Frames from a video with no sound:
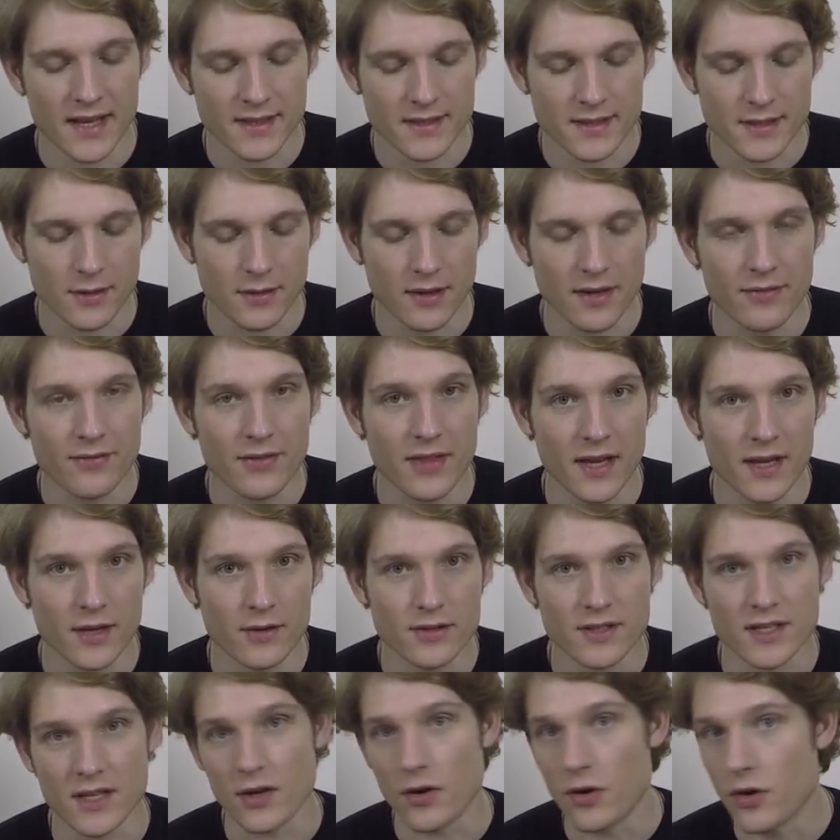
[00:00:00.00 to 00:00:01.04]
So if they use
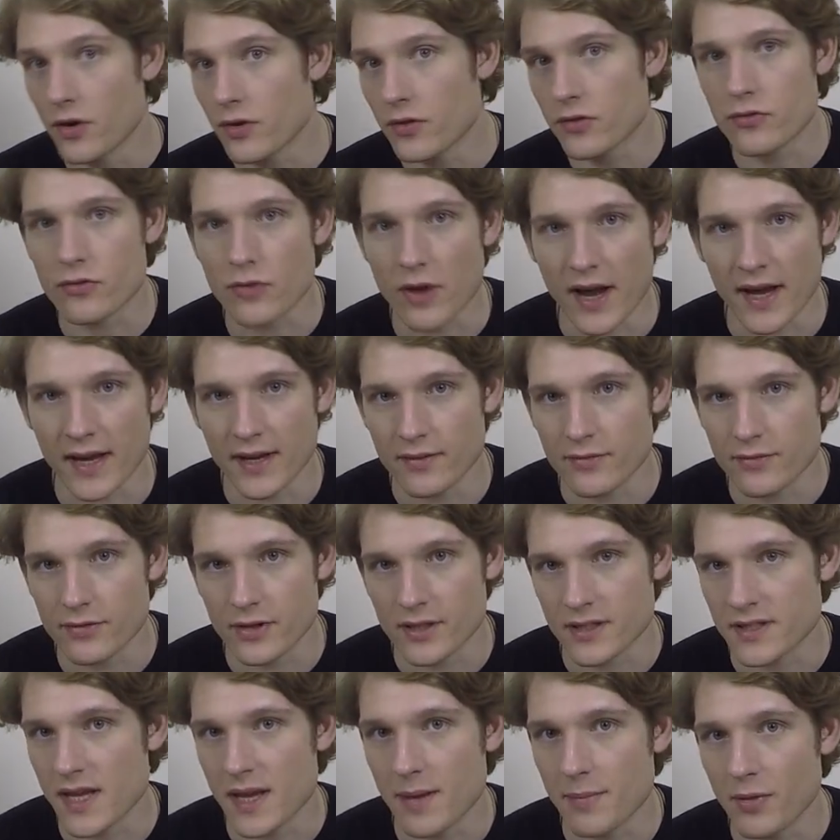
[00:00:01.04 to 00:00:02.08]
the Earth Dragon, for
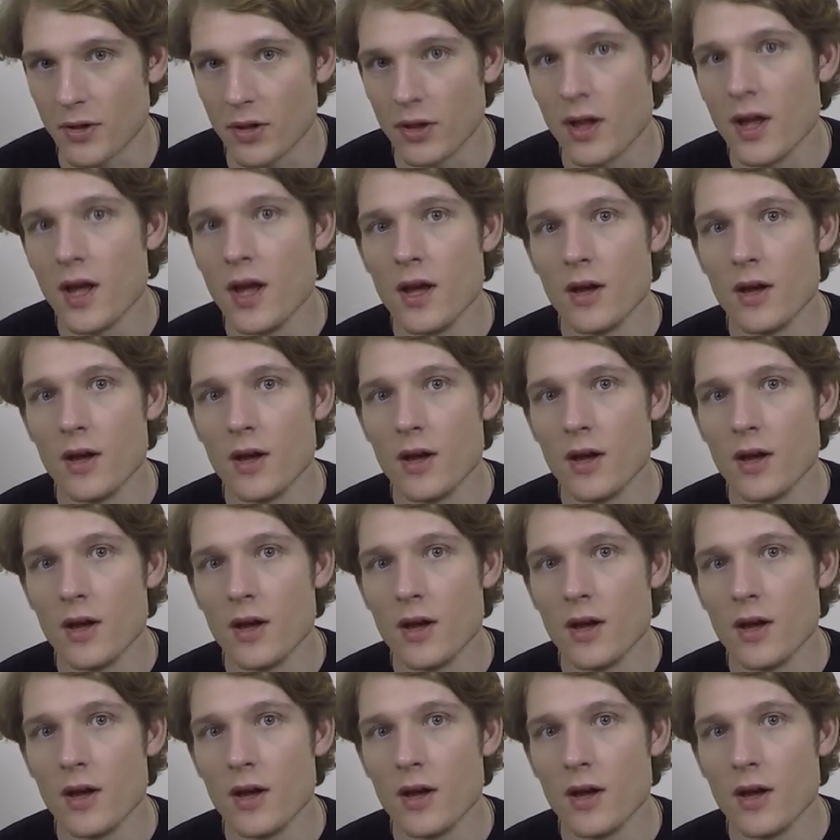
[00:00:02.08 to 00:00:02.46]
example,